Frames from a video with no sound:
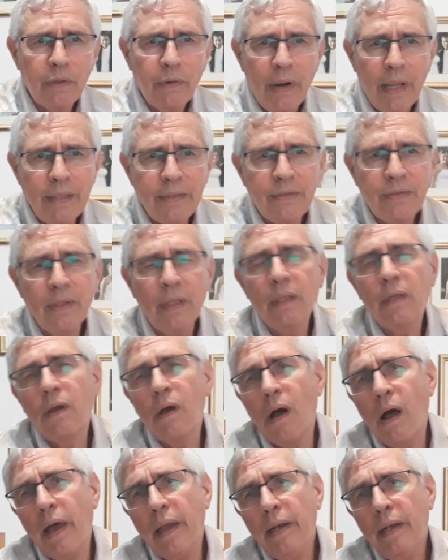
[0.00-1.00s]
grade
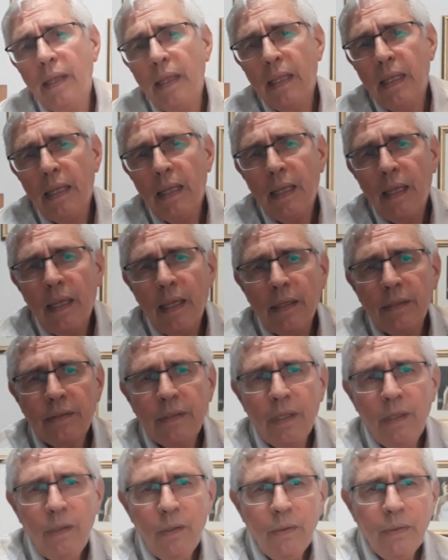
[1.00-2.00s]
silicon is
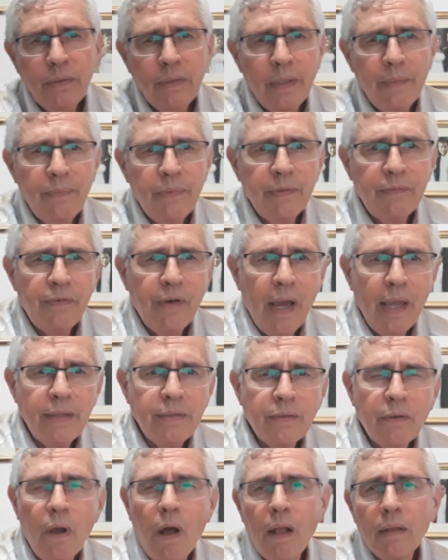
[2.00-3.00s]
to use a
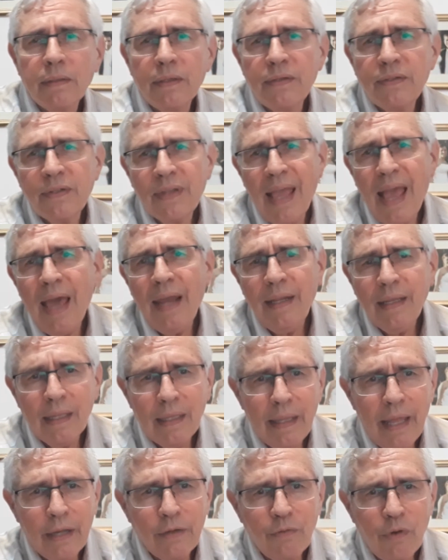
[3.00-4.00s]
device called the scanning
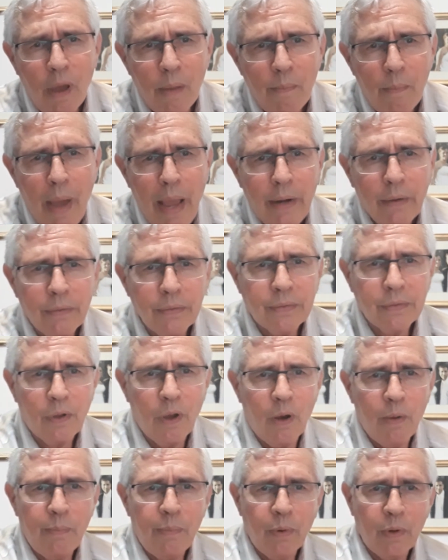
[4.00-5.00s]
electron
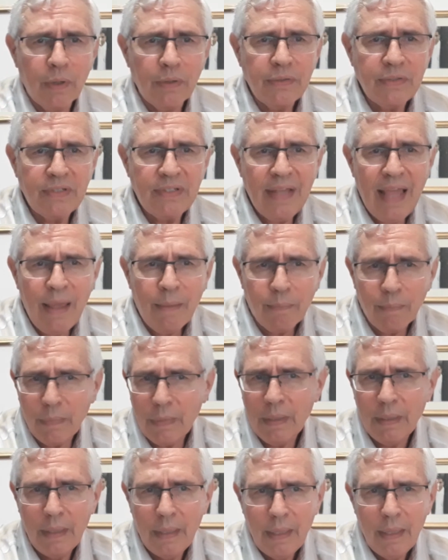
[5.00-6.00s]
microscope, or SEM.
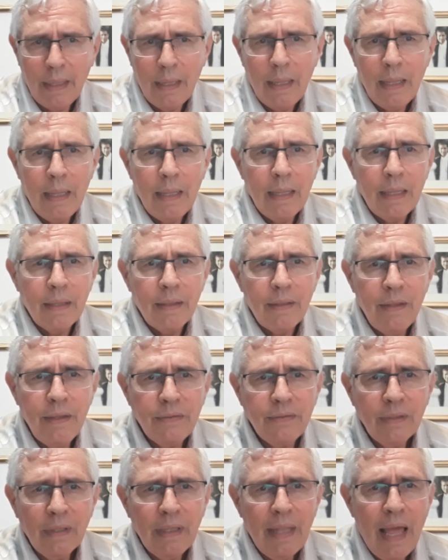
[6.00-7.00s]

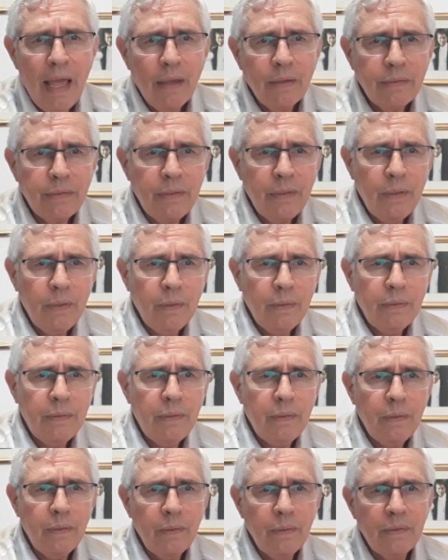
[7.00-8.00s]
This allows you
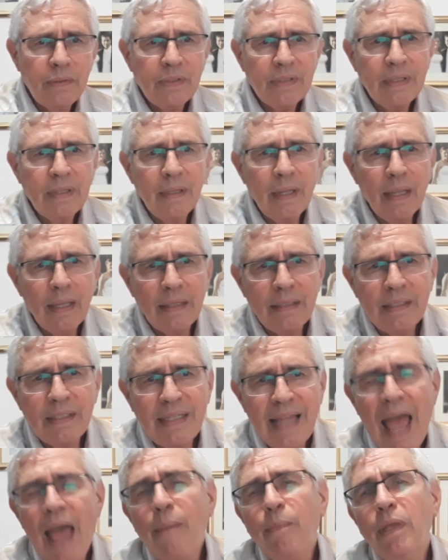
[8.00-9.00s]
to
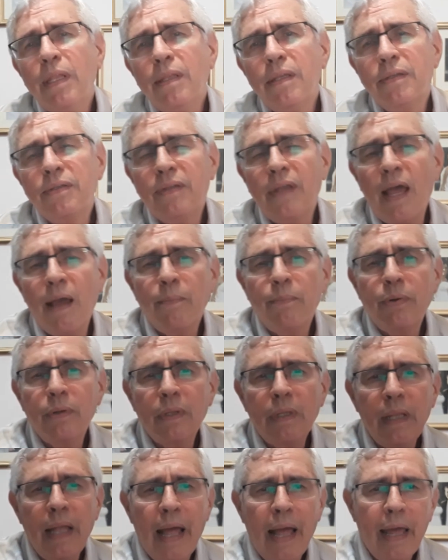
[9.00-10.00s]
examine the
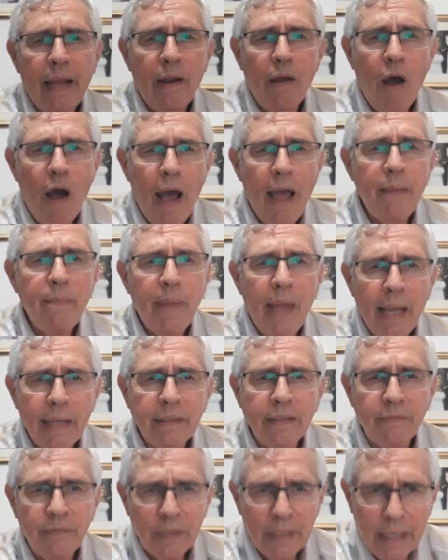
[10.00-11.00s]
sample at high
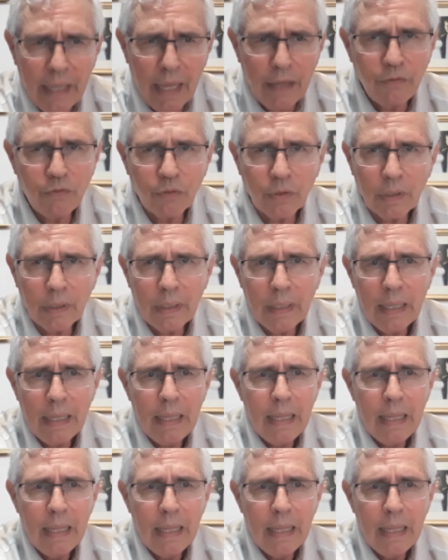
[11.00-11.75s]
magnification